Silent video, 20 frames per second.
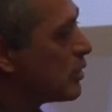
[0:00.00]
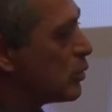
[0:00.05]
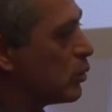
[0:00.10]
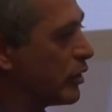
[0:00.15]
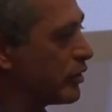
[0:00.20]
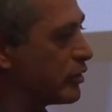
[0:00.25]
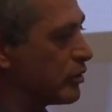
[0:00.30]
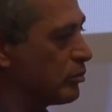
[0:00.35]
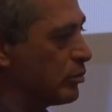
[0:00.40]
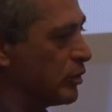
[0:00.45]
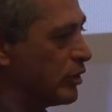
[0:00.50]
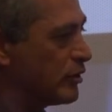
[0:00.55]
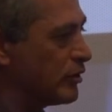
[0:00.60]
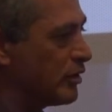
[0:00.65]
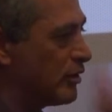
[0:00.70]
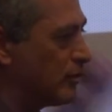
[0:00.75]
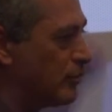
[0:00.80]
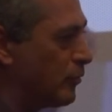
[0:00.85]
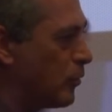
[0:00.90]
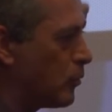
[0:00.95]
quite a bit.
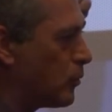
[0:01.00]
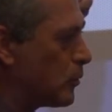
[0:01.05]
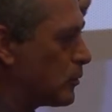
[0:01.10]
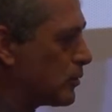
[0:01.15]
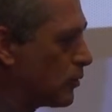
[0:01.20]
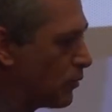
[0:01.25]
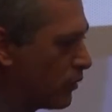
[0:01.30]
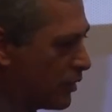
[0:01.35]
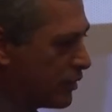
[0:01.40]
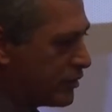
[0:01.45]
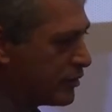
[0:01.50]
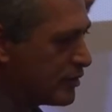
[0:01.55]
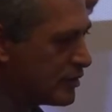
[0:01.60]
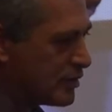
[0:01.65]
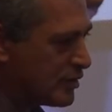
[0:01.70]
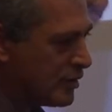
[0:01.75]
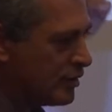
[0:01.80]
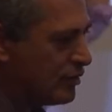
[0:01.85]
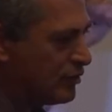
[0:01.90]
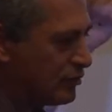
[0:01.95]
They focus on
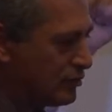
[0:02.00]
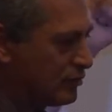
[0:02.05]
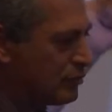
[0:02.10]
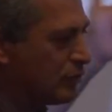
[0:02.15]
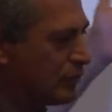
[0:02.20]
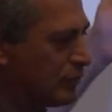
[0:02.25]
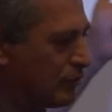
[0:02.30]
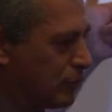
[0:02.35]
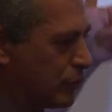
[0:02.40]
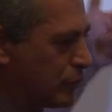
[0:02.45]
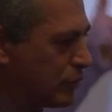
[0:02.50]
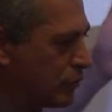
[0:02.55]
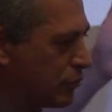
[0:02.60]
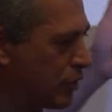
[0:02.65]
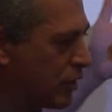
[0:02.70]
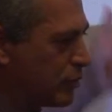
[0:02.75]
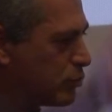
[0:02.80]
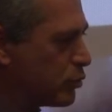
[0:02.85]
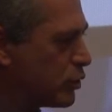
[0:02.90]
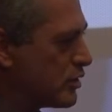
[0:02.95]
latency for the
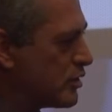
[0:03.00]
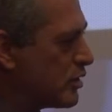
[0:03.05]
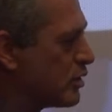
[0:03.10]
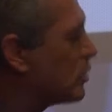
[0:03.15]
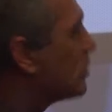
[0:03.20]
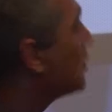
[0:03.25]
right reasons